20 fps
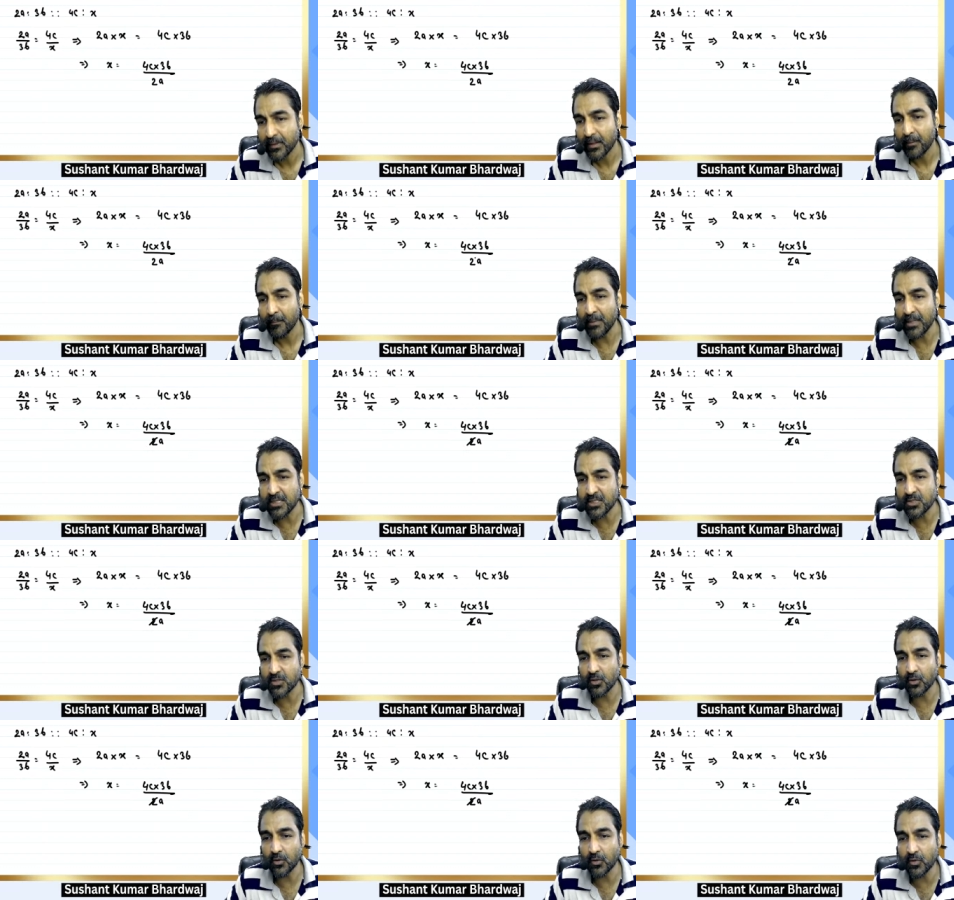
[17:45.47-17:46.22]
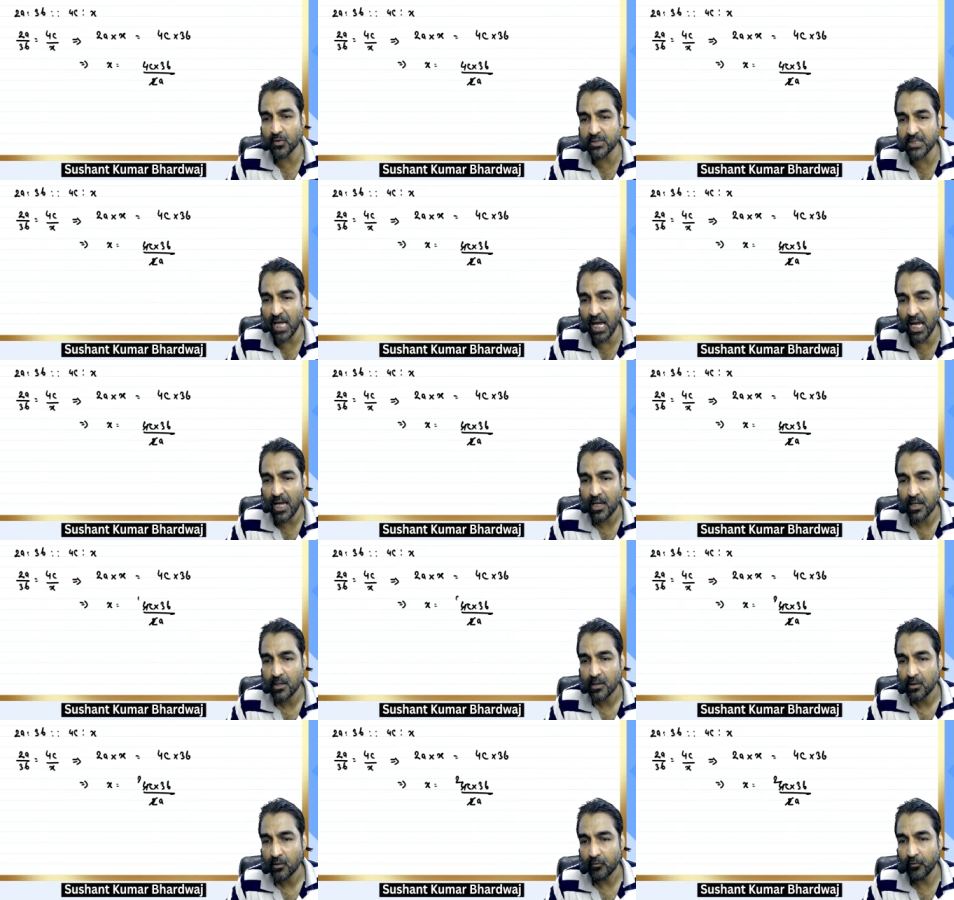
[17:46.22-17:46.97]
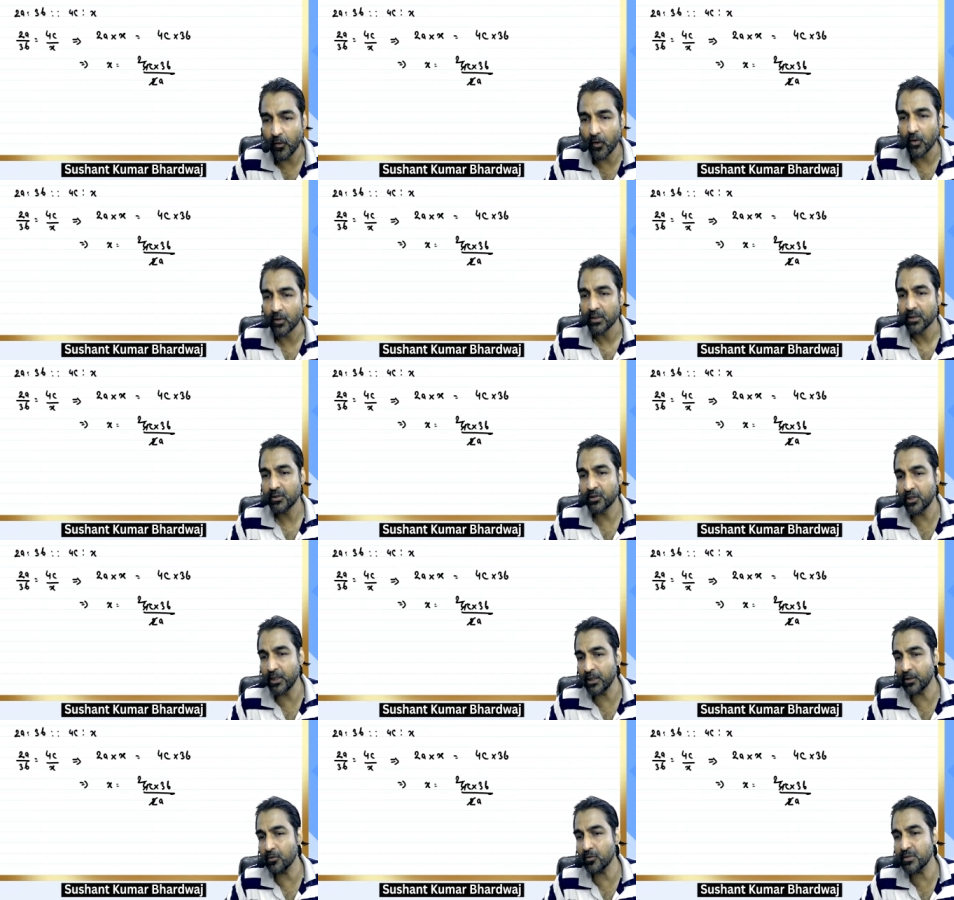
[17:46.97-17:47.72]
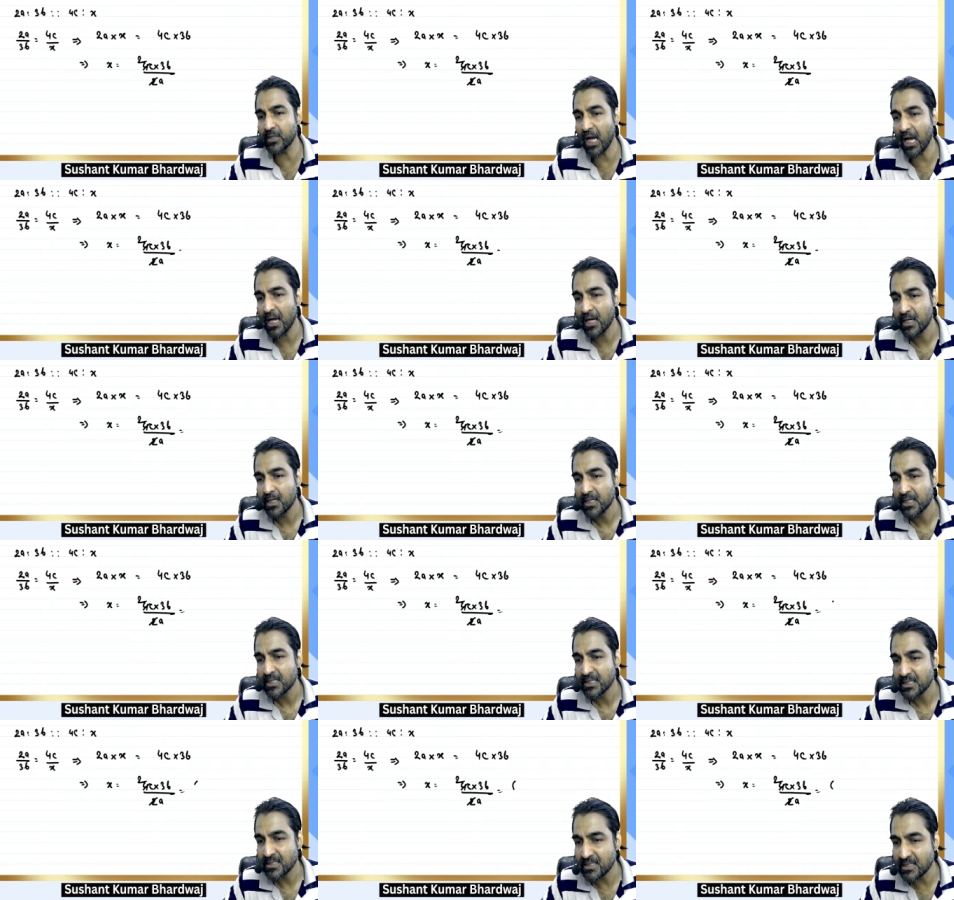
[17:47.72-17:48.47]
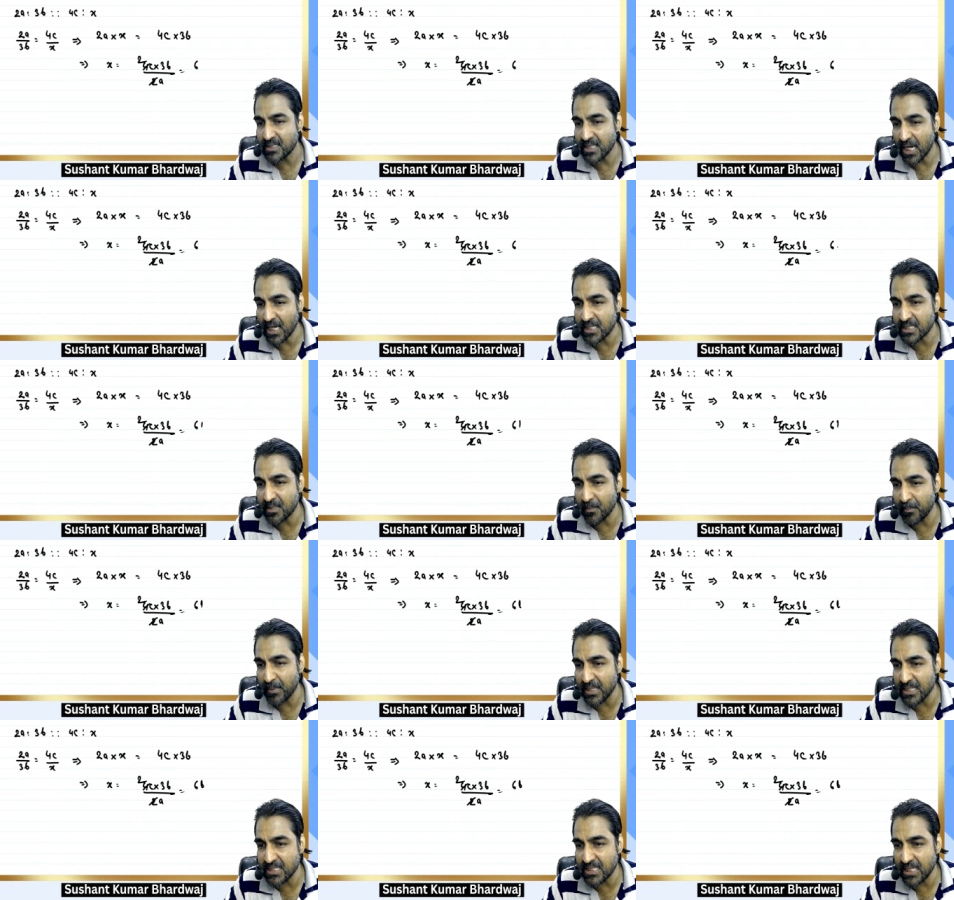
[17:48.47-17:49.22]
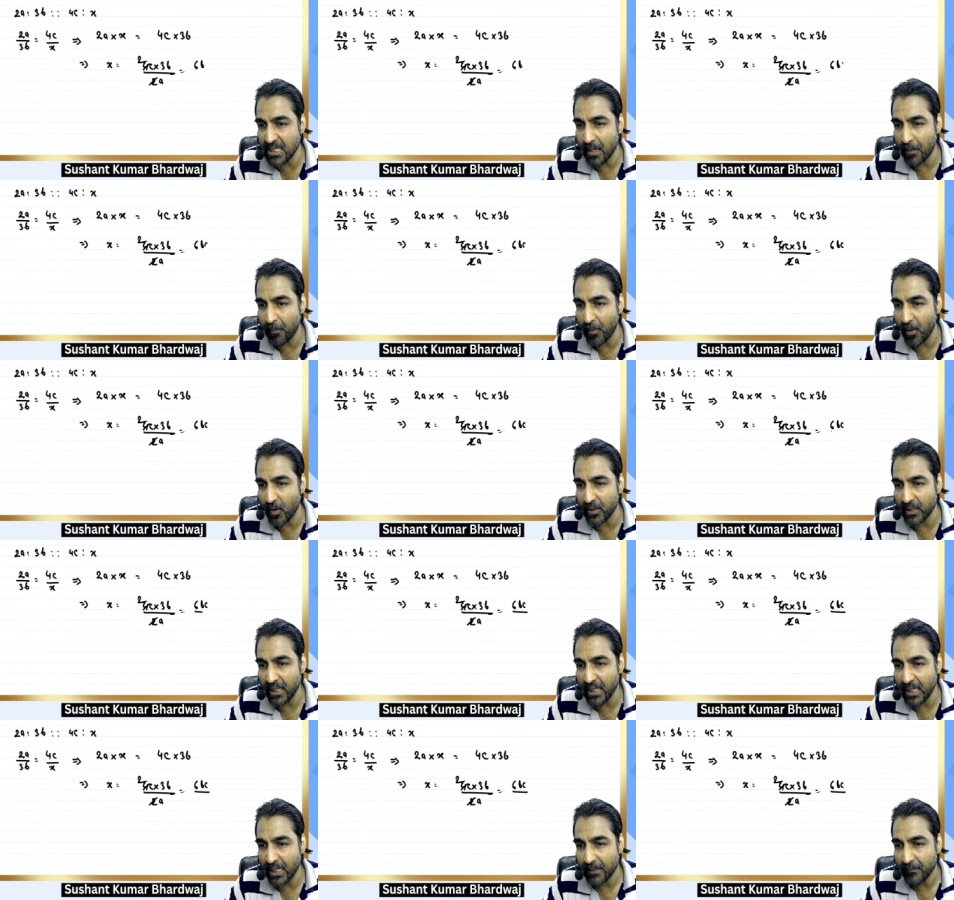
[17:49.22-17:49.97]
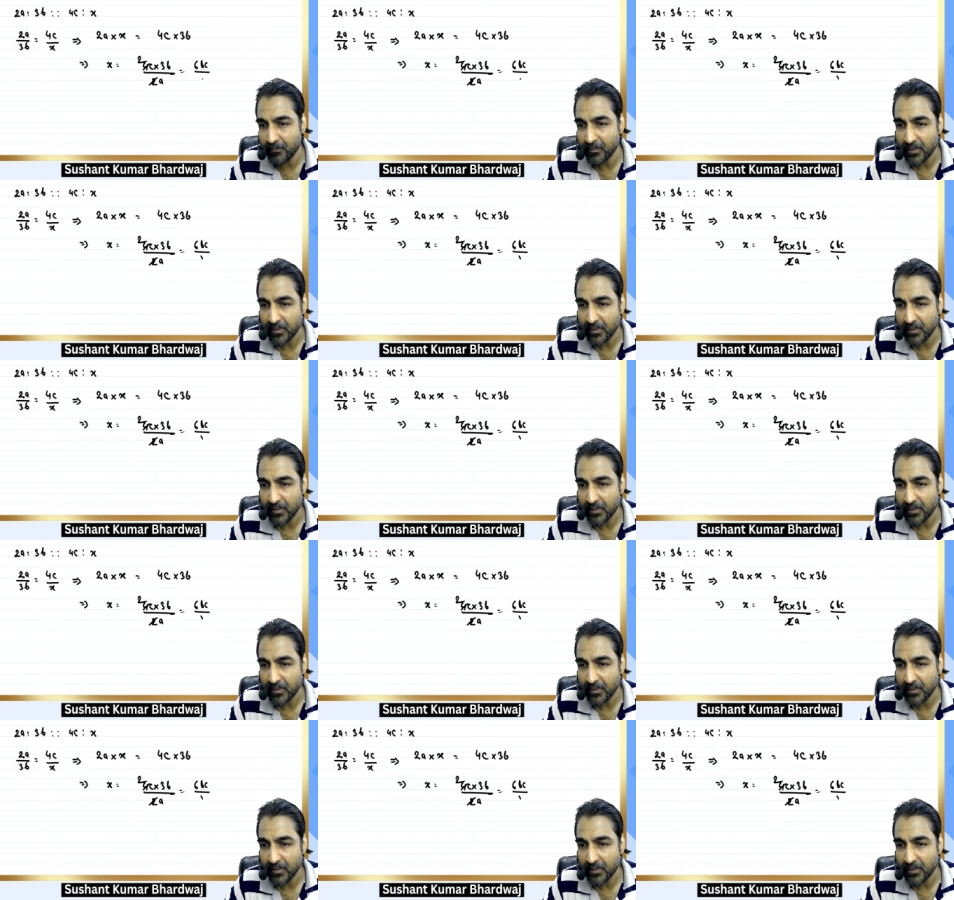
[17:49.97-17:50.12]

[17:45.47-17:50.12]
means 2 2s are 4, 3 2s are 6 BC upon A.